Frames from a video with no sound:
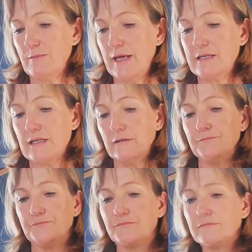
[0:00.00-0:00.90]
amazing.
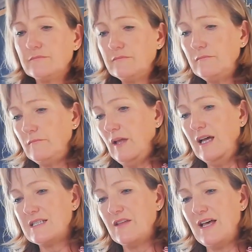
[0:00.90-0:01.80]

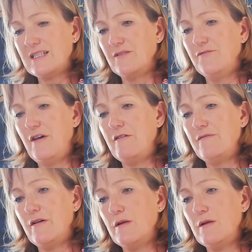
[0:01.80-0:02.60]
And so that's a very